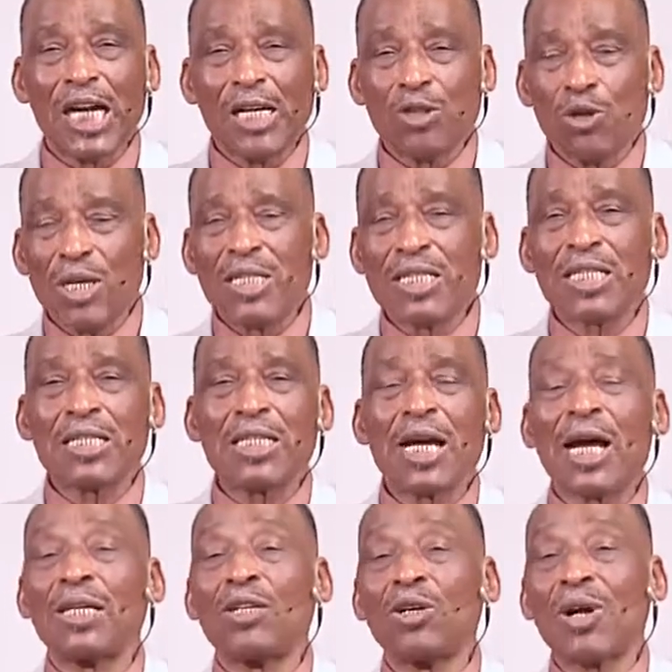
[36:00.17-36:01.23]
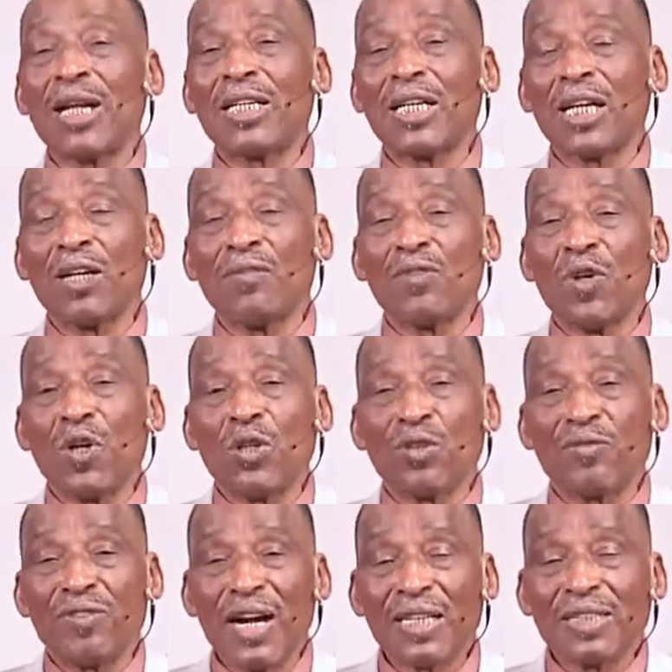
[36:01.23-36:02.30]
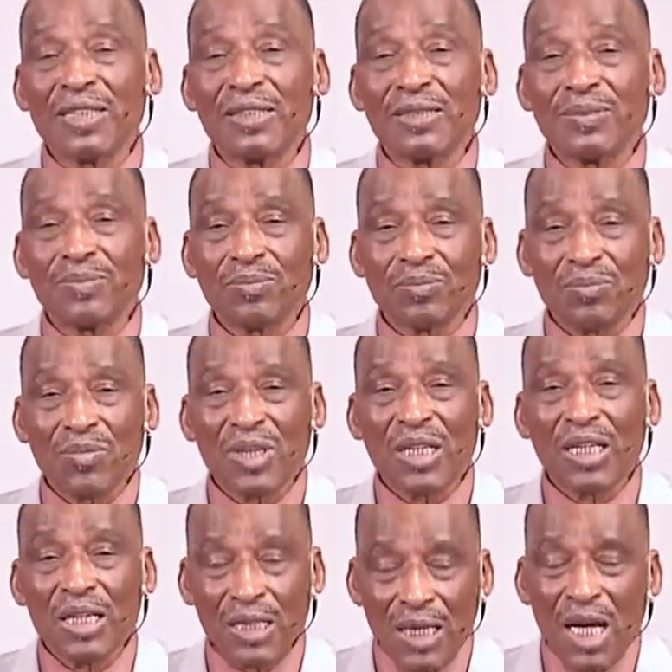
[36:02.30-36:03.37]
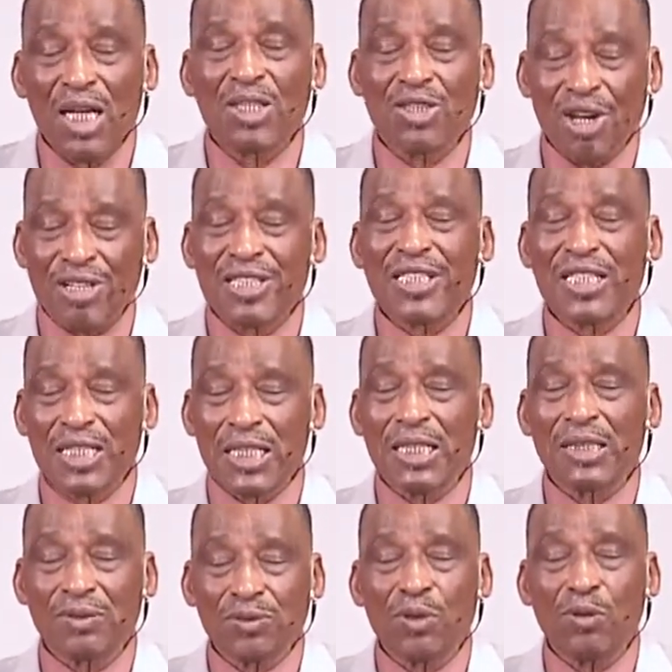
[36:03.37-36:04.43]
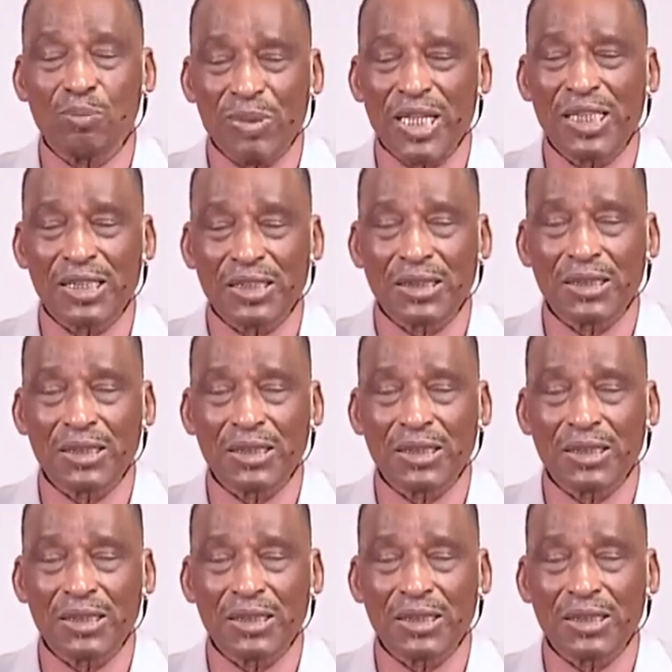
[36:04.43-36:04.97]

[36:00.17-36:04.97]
And you are sitting at the right hand of God the Father, interceding for me.